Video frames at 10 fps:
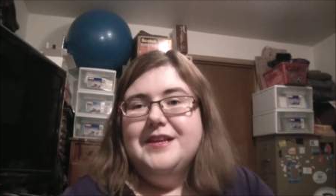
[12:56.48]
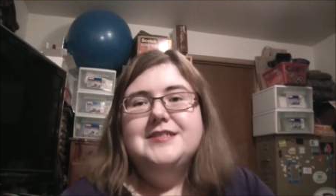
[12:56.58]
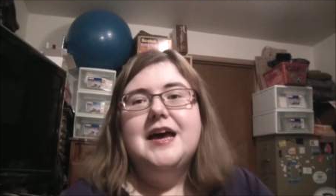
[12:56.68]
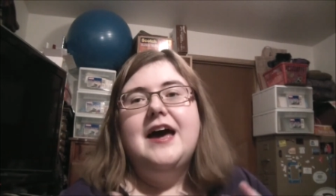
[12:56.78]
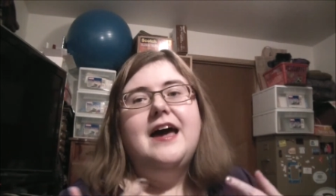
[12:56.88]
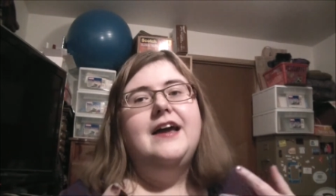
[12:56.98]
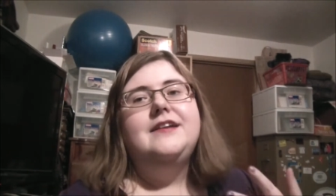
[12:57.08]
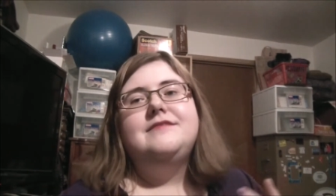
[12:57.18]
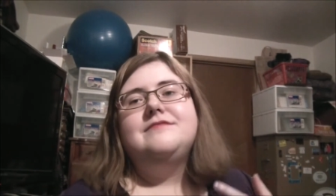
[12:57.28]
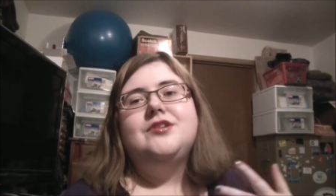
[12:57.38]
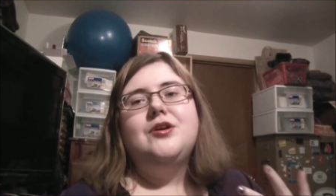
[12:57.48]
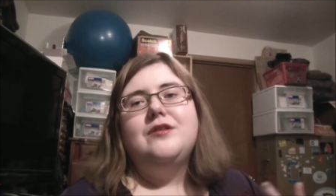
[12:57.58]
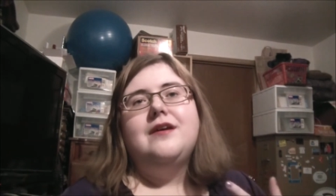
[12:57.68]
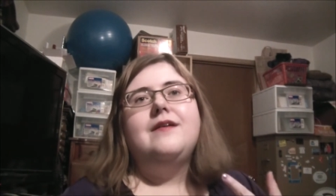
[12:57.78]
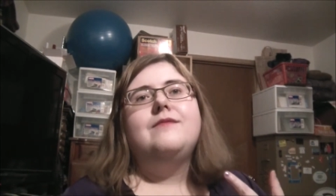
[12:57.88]
because I
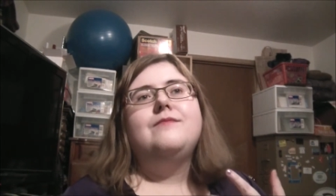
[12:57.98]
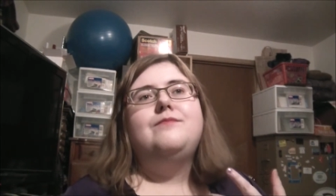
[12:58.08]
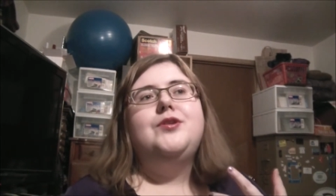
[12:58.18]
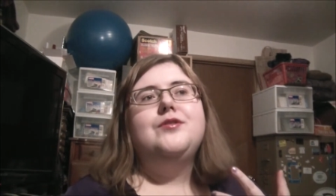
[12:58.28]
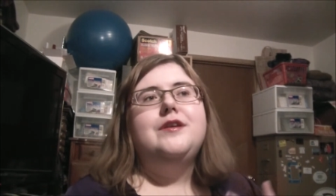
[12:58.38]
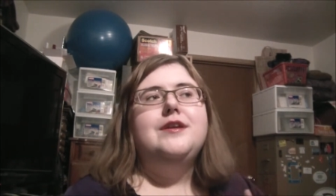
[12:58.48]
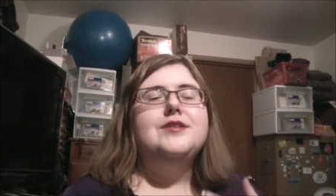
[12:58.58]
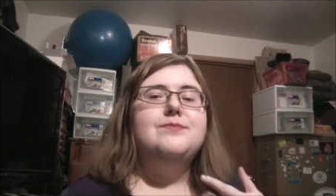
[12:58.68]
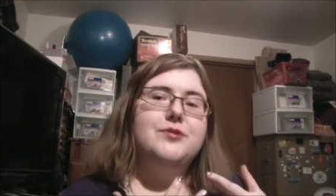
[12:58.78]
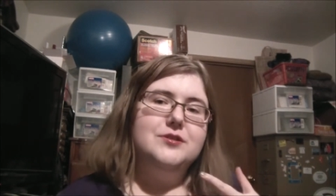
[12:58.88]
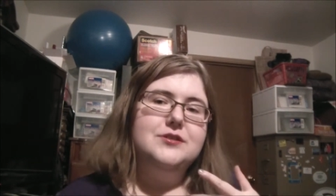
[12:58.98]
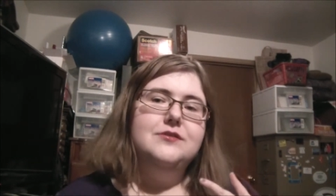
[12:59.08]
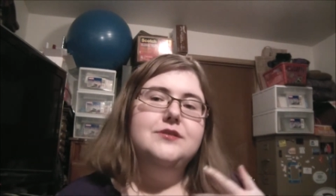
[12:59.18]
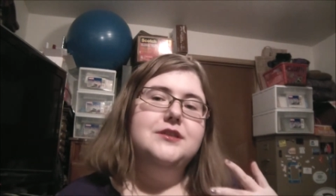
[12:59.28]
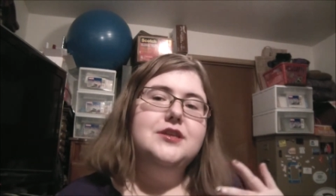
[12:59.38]
know that beauty is
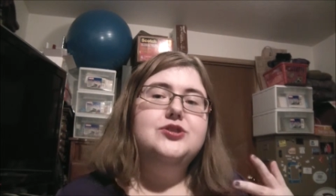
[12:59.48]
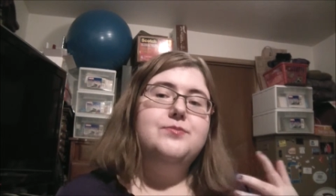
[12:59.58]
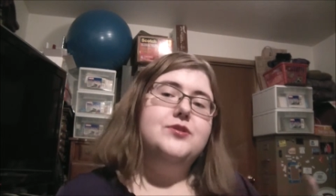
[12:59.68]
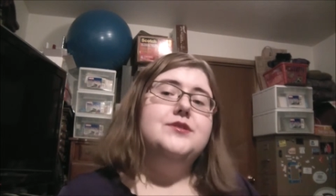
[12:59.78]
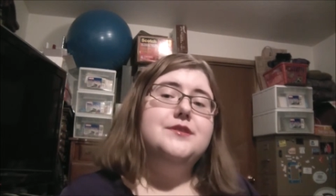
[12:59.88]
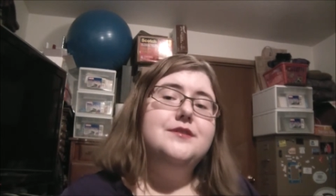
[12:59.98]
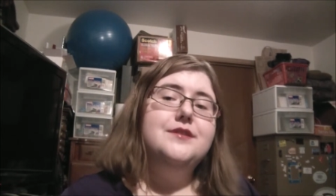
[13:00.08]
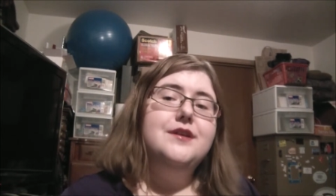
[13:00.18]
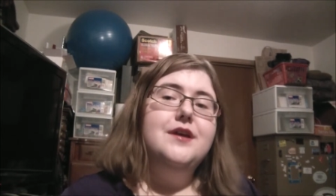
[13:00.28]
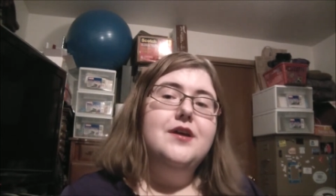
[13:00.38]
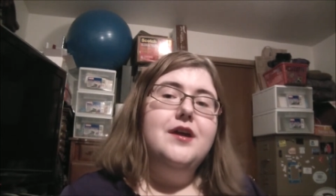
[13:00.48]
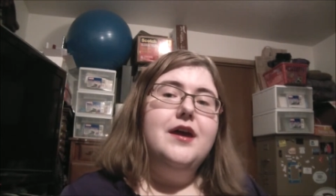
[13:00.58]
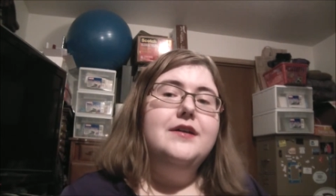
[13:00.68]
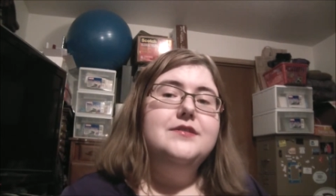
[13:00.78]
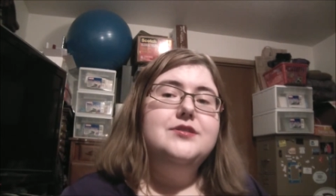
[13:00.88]
personal to each person,
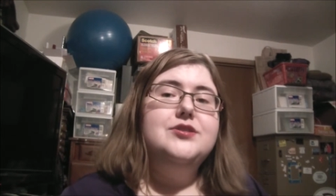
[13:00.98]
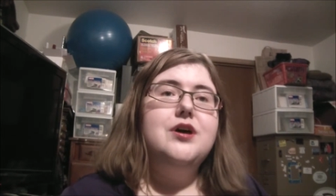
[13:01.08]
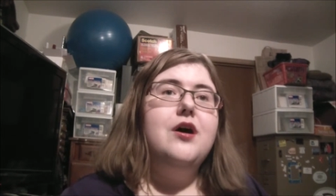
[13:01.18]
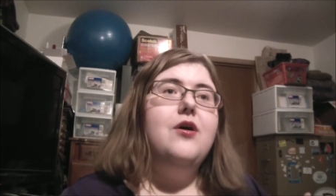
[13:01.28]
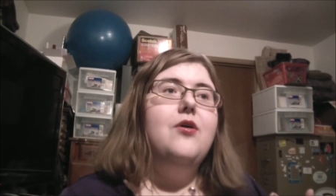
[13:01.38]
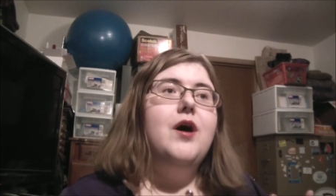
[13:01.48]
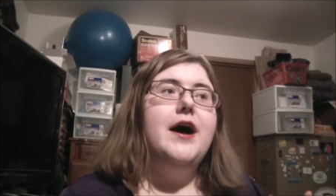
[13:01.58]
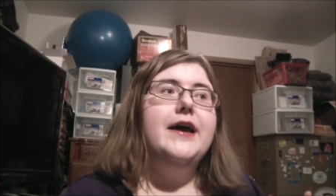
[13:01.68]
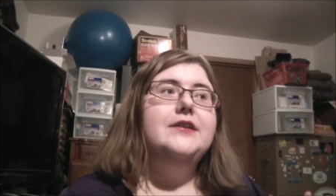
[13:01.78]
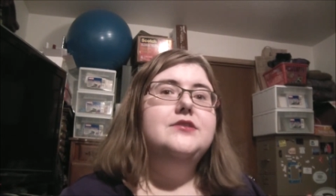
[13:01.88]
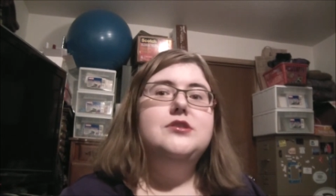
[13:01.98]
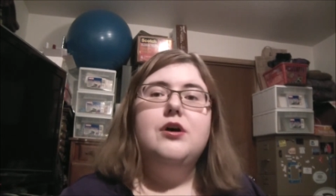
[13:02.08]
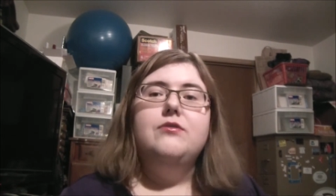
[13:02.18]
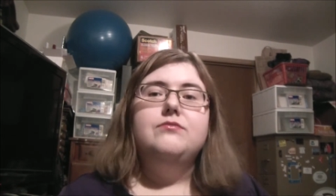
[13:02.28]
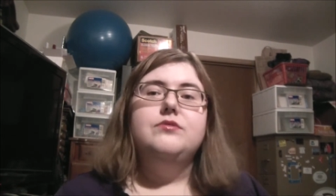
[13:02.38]
and so I
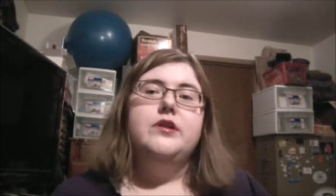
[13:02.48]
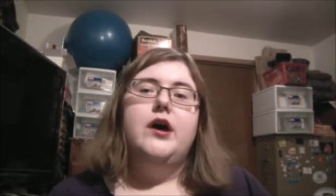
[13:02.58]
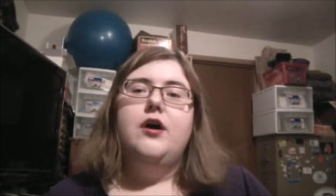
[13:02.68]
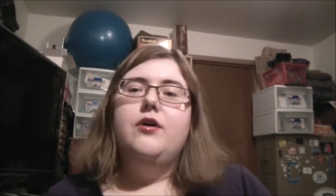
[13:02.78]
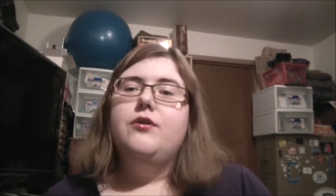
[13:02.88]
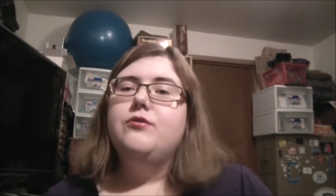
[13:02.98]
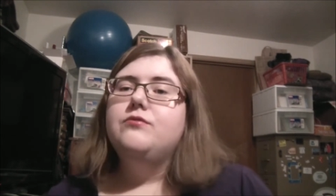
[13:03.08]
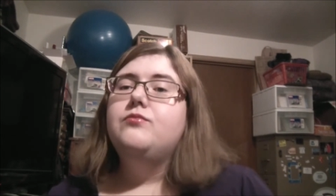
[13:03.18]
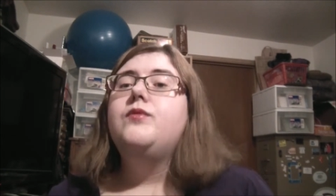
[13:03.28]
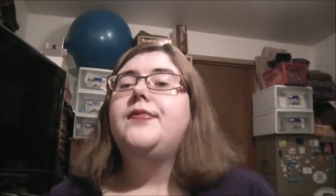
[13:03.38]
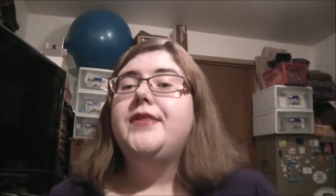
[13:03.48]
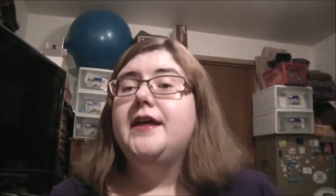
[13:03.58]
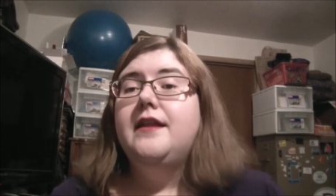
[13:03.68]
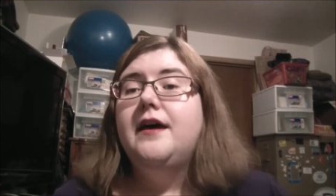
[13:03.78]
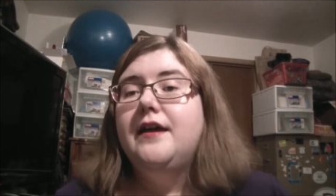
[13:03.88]
don't know what
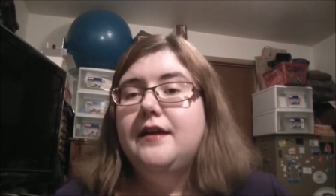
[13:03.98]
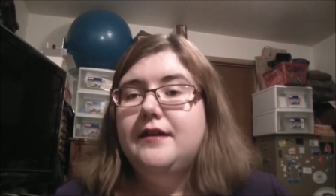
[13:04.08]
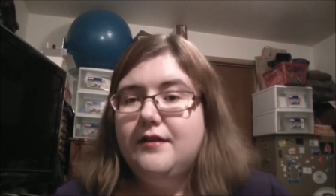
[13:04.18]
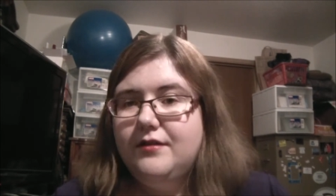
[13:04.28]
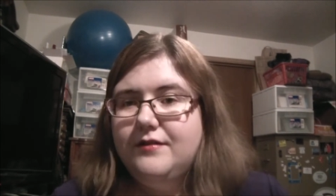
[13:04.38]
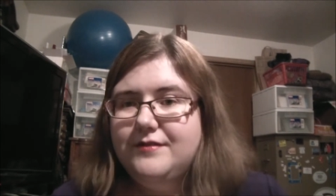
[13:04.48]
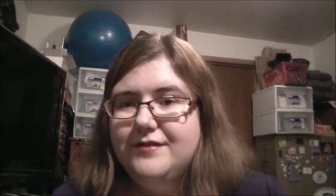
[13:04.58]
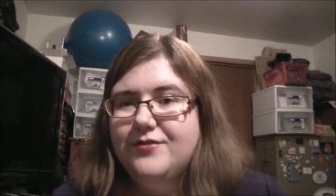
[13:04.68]
they like